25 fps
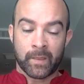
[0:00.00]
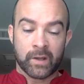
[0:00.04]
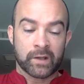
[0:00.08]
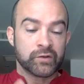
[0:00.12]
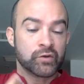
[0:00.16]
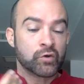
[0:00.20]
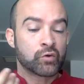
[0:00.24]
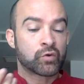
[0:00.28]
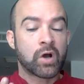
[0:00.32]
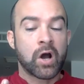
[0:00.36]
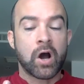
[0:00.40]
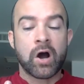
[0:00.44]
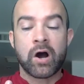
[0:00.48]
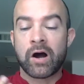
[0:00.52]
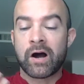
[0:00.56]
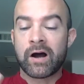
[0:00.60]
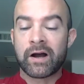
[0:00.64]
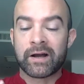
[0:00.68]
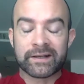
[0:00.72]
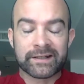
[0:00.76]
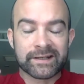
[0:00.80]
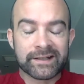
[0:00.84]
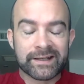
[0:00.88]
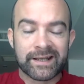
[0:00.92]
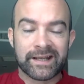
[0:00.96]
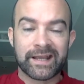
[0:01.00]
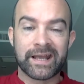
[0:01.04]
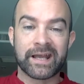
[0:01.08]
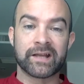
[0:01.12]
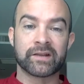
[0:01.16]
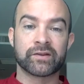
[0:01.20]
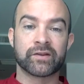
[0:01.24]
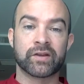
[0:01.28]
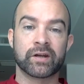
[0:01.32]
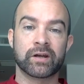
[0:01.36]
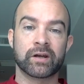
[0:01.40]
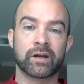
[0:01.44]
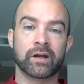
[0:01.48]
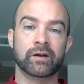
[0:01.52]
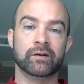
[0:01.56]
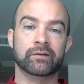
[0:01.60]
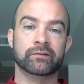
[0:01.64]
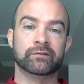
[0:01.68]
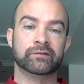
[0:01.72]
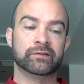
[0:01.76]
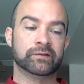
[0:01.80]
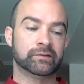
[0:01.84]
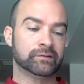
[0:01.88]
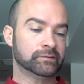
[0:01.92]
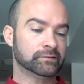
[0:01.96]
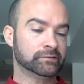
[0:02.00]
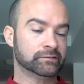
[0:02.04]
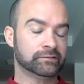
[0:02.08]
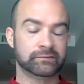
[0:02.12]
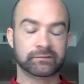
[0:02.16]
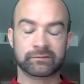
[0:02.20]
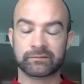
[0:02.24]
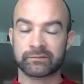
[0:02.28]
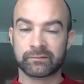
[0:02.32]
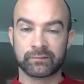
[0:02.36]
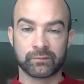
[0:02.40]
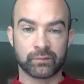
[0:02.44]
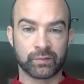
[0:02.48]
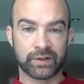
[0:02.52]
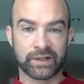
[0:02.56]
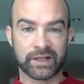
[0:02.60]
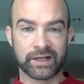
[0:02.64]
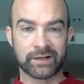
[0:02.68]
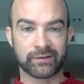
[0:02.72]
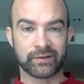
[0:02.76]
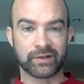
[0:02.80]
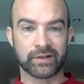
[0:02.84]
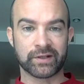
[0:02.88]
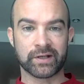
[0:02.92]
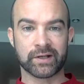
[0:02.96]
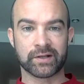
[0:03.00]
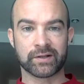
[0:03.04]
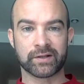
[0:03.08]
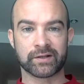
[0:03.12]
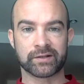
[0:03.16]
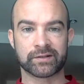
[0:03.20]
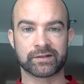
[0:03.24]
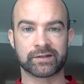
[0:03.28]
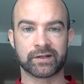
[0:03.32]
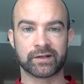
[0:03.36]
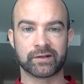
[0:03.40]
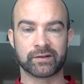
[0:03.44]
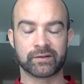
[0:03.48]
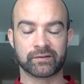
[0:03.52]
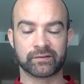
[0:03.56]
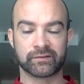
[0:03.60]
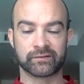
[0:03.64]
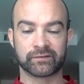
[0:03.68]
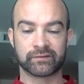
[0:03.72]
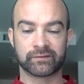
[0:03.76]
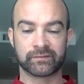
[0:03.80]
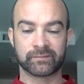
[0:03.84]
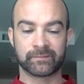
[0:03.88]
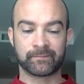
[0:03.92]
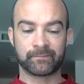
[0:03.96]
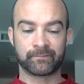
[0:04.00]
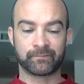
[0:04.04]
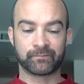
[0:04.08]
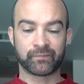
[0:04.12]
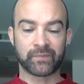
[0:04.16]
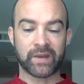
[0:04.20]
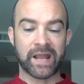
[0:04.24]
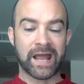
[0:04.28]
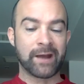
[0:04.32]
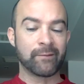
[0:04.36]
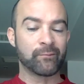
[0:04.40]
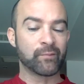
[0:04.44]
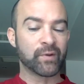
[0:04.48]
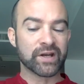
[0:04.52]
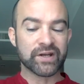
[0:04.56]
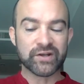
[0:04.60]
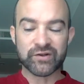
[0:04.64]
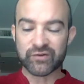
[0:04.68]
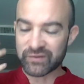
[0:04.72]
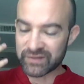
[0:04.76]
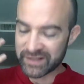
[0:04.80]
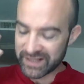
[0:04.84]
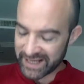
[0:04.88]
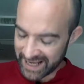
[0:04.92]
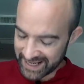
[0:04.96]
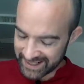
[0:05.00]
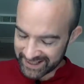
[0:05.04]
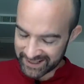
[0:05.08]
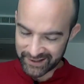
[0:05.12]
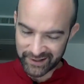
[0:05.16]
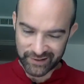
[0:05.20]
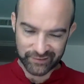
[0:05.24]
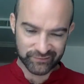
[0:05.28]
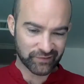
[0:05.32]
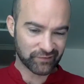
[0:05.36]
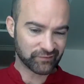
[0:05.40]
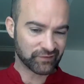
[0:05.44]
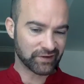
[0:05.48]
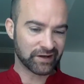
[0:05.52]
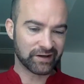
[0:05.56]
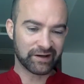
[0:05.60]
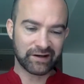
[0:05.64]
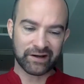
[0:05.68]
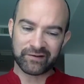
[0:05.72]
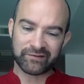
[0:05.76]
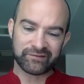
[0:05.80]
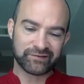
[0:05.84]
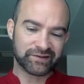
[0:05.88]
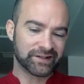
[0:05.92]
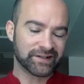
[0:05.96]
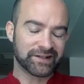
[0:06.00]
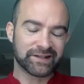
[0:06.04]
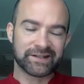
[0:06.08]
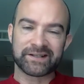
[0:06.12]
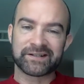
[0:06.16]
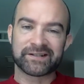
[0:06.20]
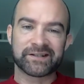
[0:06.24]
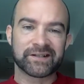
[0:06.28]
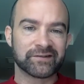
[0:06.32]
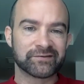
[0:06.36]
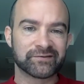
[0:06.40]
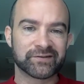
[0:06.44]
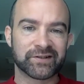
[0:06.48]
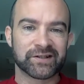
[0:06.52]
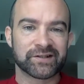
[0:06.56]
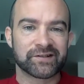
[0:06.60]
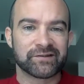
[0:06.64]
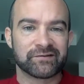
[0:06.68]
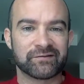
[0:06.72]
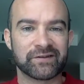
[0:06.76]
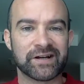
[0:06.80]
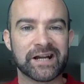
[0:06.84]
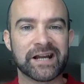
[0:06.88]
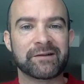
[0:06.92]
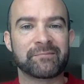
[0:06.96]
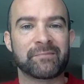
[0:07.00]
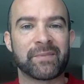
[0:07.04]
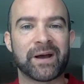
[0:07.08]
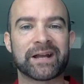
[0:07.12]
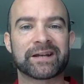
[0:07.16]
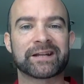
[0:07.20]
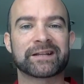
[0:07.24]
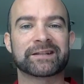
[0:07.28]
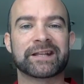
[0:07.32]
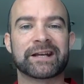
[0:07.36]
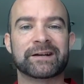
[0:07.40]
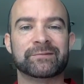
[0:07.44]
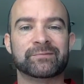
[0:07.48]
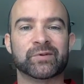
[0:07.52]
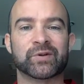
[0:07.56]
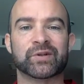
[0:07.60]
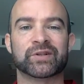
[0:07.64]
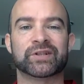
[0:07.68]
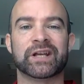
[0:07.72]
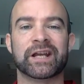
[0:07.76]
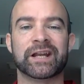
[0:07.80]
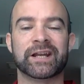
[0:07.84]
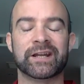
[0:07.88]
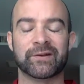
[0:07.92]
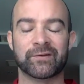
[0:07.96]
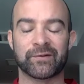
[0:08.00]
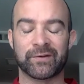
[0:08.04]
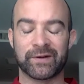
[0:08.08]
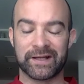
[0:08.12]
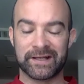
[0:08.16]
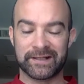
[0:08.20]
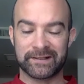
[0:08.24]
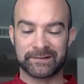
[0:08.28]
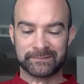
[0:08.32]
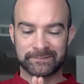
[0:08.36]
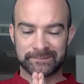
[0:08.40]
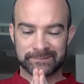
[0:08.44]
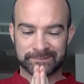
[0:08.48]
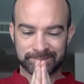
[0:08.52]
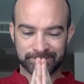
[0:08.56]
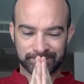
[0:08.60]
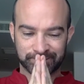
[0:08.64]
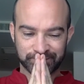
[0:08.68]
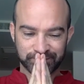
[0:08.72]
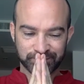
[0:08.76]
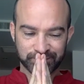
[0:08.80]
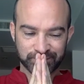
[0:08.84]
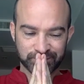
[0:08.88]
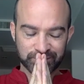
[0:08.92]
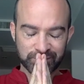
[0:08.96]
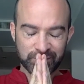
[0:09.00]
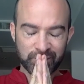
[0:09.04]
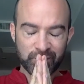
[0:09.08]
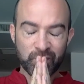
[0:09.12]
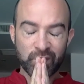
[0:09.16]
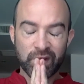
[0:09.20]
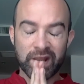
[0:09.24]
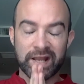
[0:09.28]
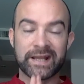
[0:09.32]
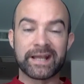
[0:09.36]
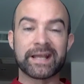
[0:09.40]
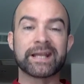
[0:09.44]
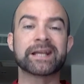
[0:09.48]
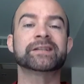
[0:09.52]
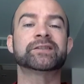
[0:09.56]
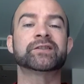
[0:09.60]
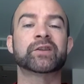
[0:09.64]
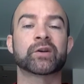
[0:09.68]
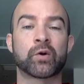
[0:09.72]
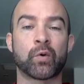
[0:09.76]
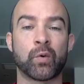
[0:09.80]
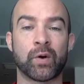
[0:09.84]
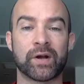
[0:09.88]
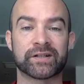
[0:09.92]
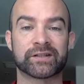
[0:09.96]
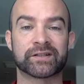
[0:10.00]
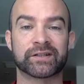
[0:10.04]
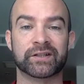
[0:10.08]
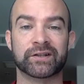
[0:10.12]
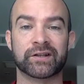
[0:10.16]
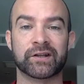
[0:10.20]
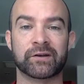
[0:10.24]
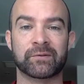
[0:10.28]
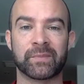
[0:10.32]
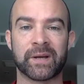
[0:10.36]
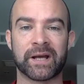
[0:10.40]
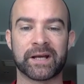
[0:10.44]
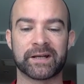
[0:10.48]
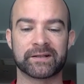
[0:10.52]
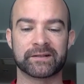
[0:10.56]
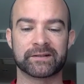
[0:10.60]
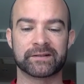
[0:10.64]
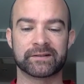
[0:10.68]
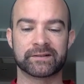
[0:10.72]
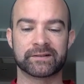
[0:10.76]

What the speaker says: You can't get the love without the other stuff. And when you get enough of the love, the other stuff doesn't really matter that much anyway. Here's the question that matters.